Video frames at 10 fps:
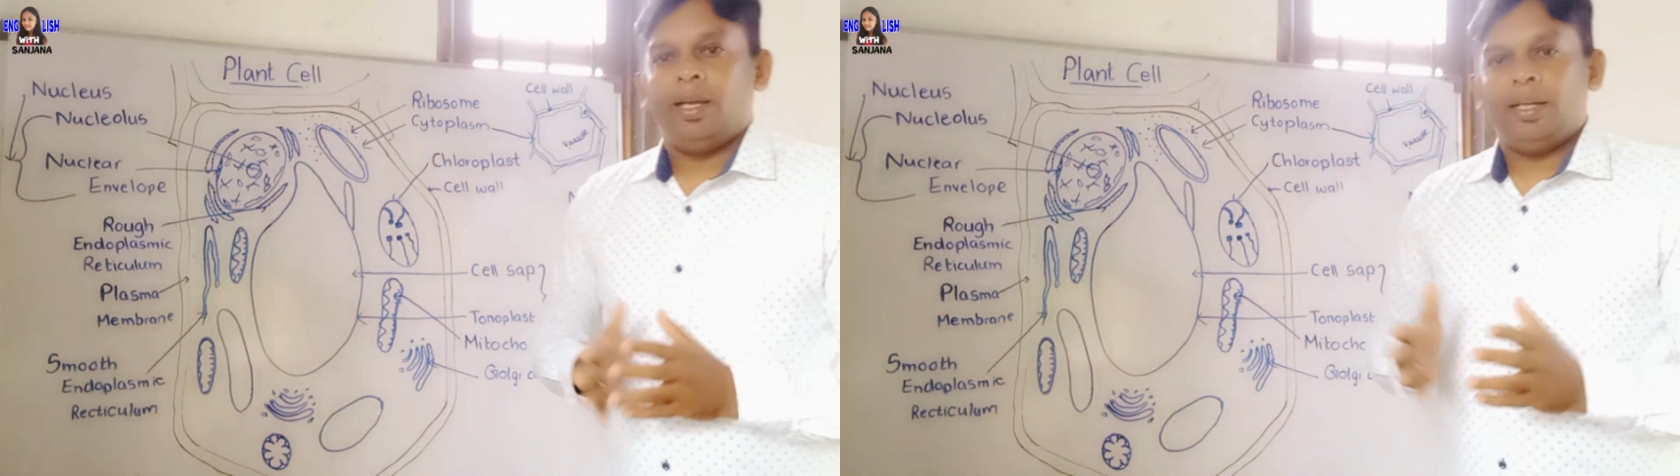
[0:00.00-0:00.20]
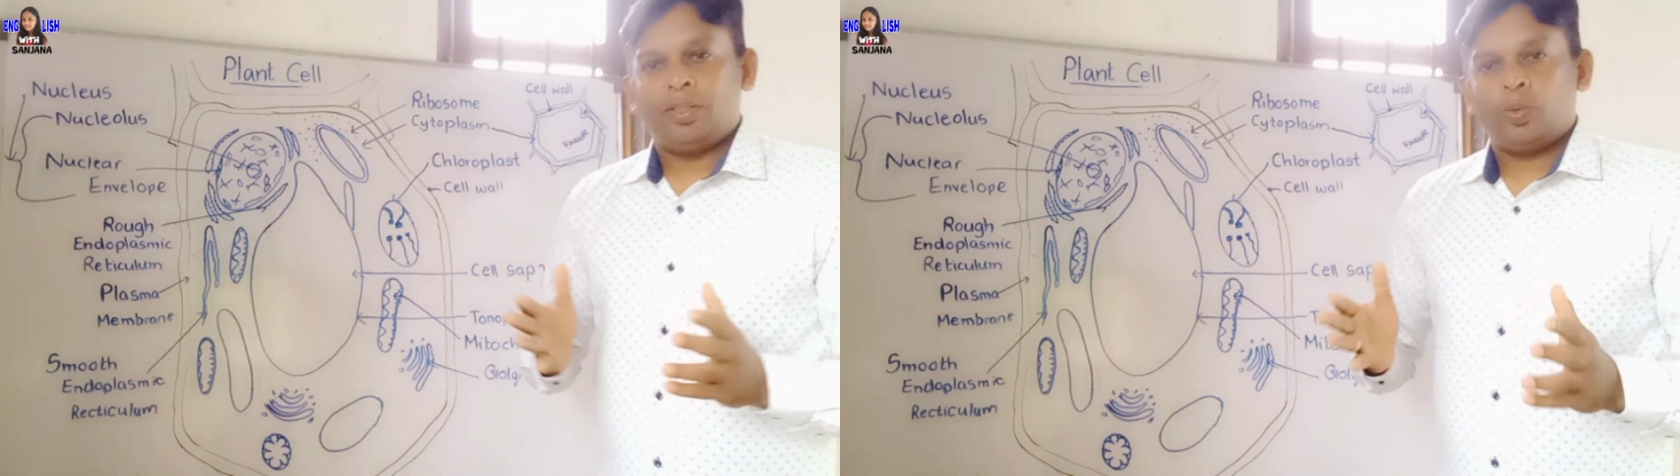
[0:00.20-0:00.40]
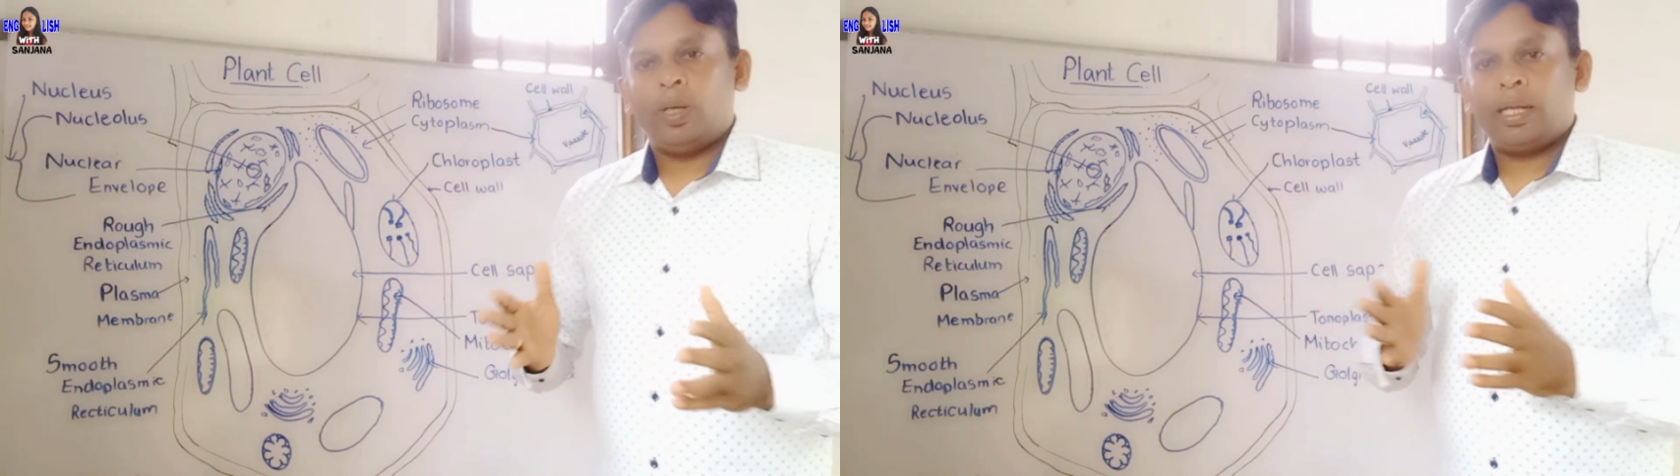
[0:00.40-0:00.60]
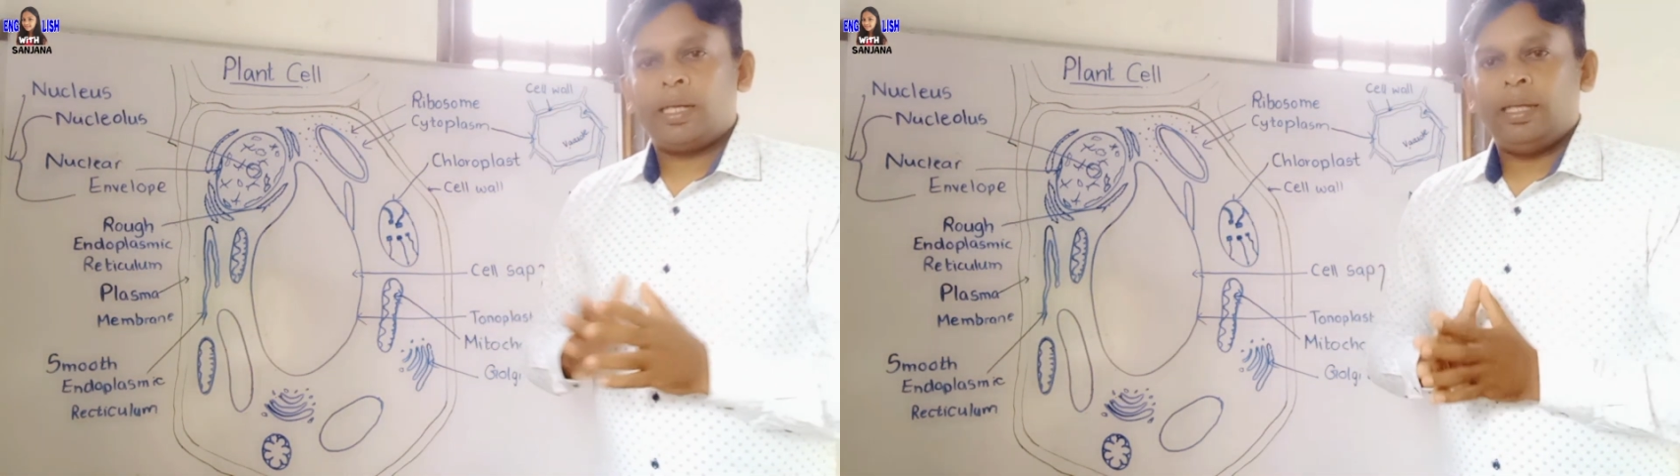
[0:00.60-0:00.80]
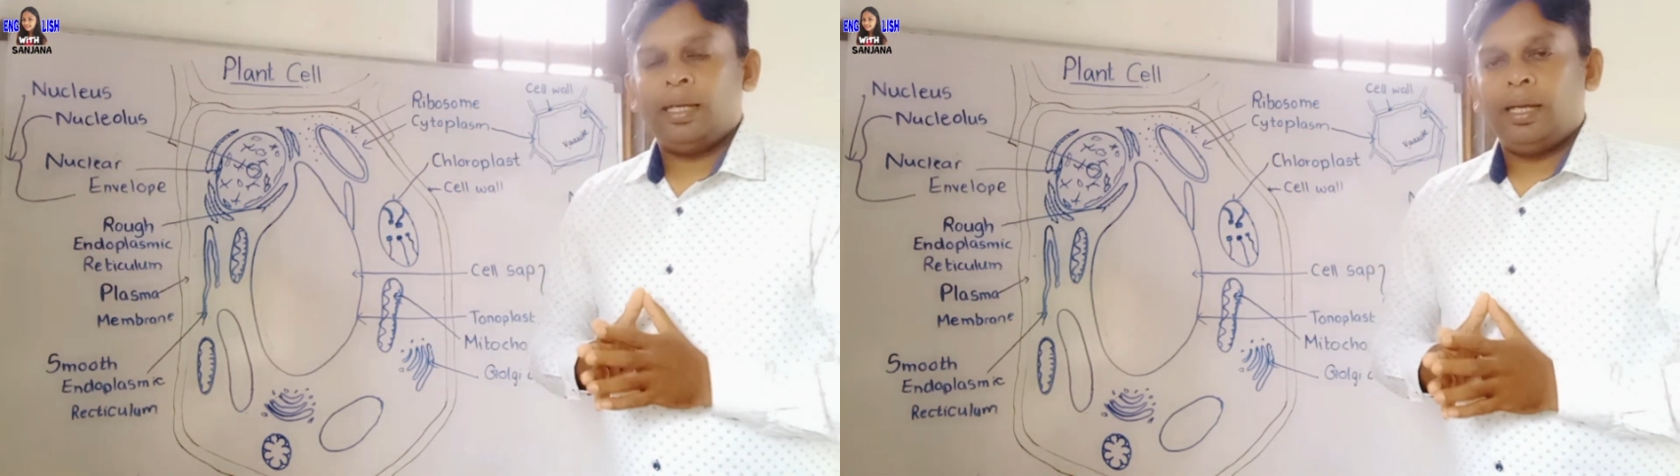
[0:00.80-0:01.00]
It's very
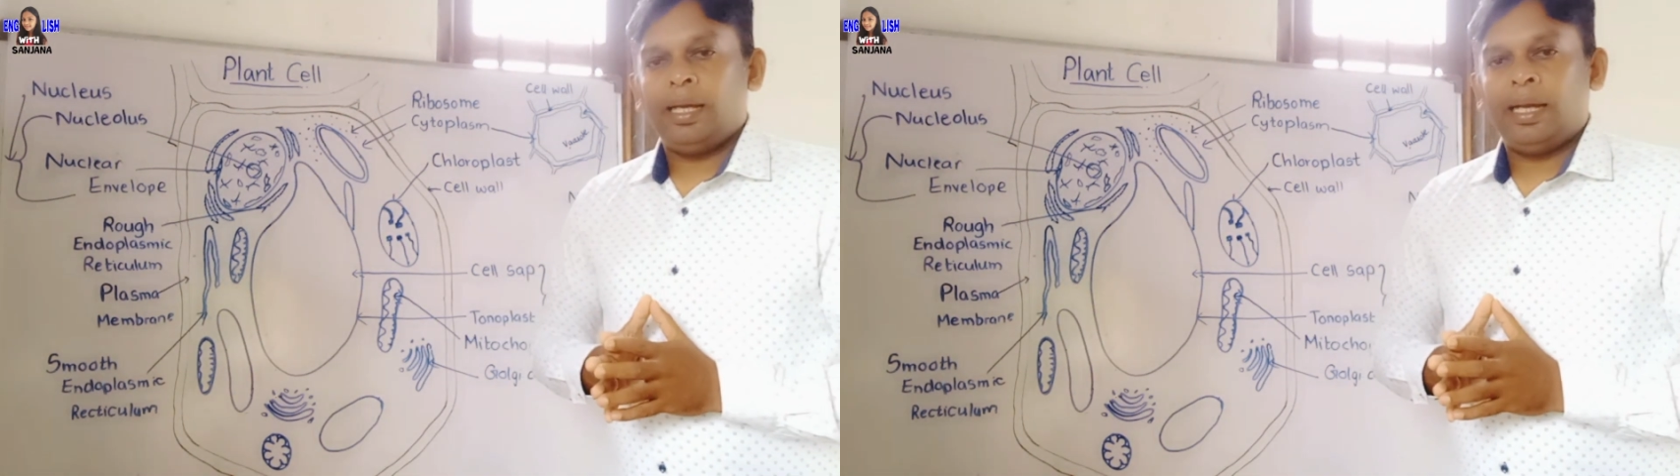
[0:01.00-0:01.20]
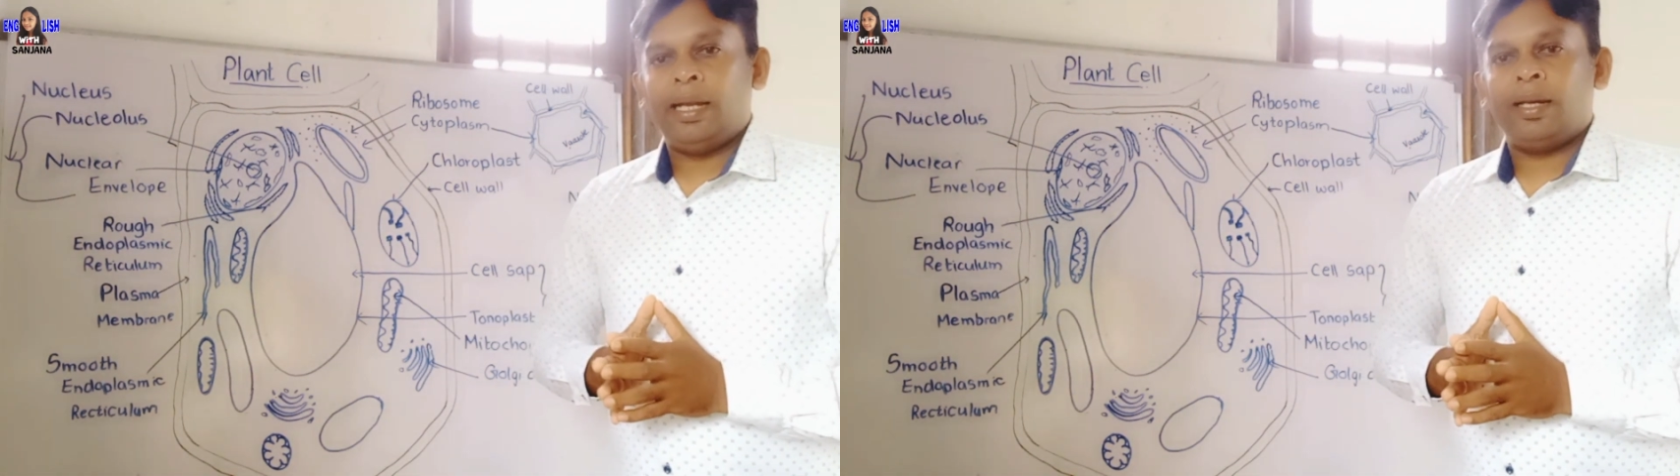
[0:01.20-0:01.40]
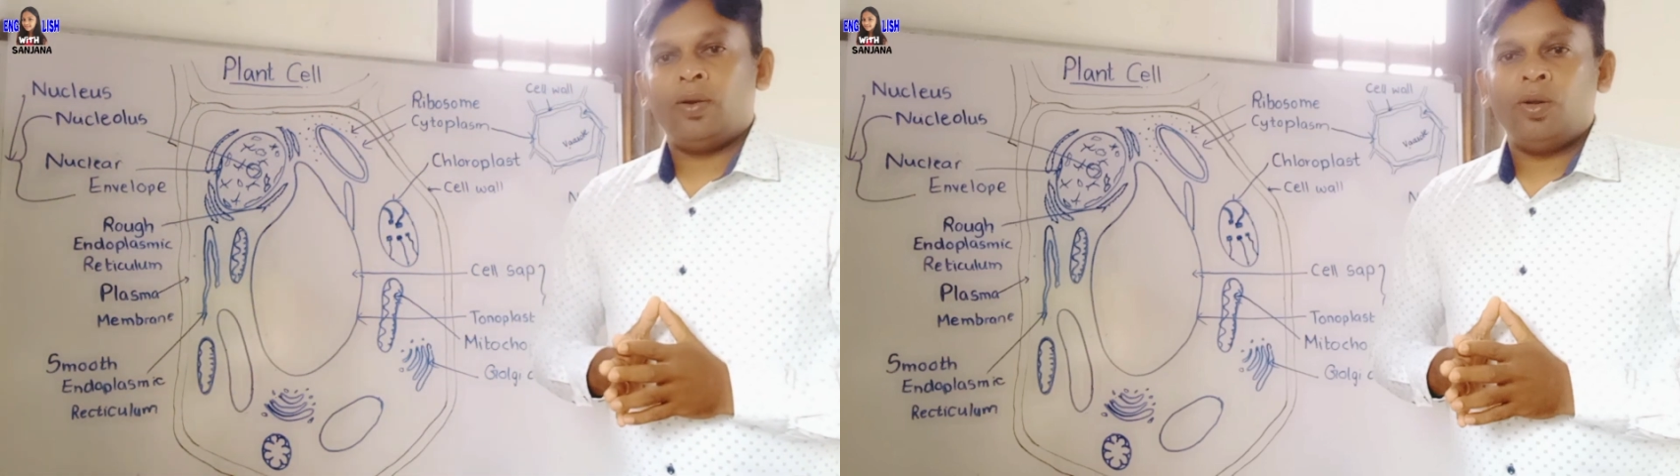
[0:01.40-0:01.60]
clear and